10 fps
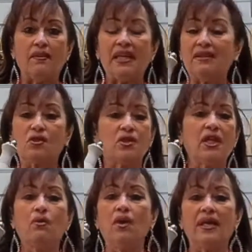It's
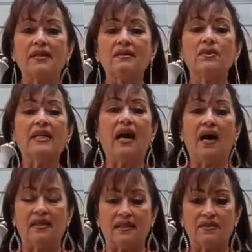still working
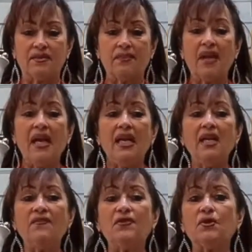regardless.
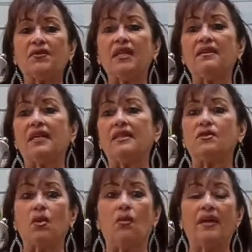If you think that
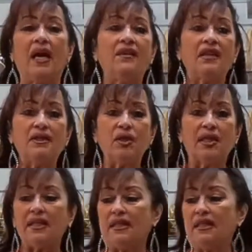it's okay, then you
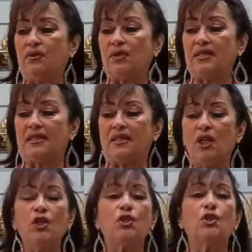can increase
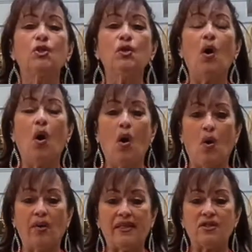it to
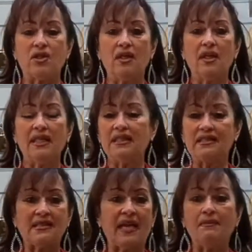orange in the
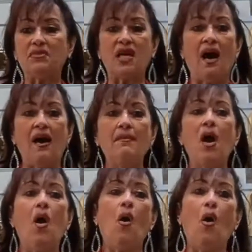same time,
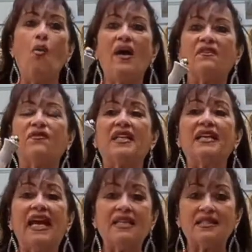or wait for the
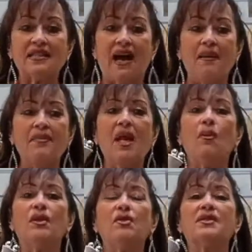next time
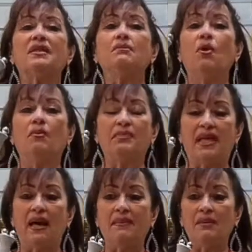where you see
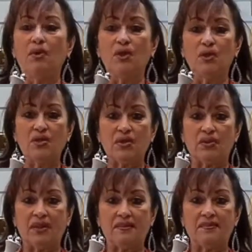becoming more used
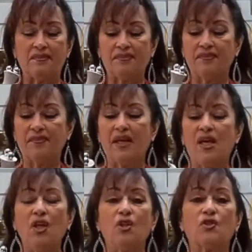to it.
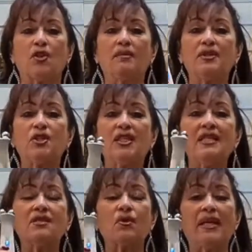So the
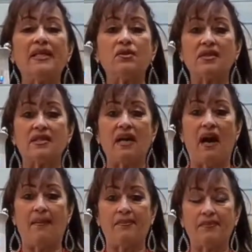machine is ready to start.